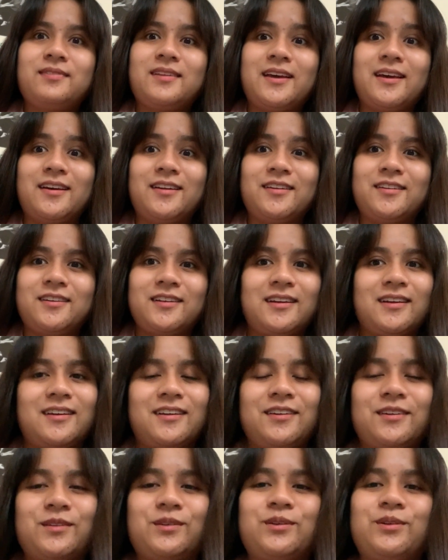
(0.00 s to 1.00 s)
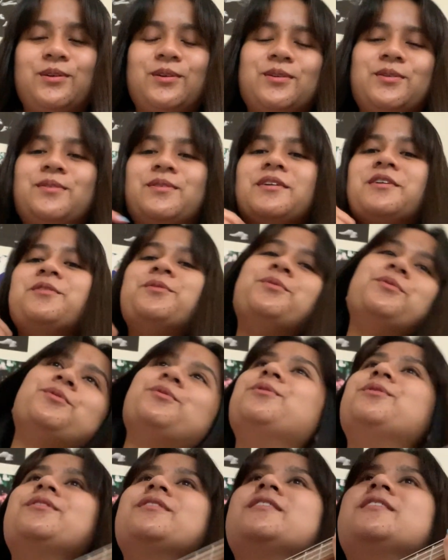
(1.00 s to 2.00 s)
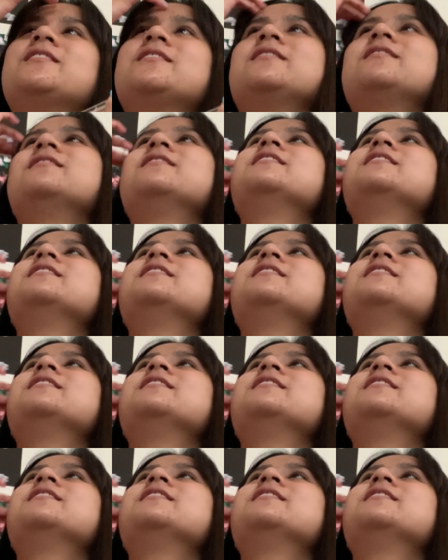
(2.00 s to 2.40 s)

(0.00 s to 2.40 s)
editing or